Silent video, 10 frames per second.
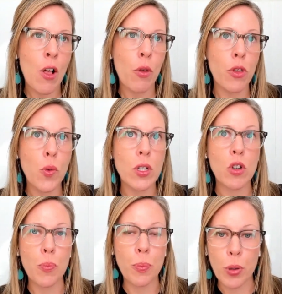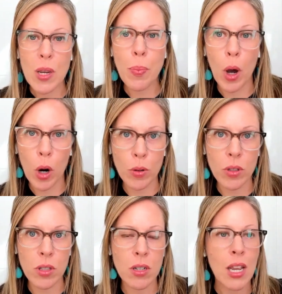you would do
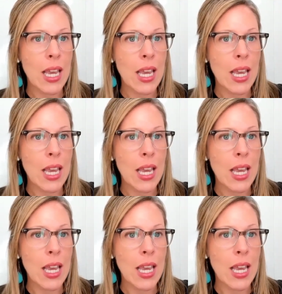pre-post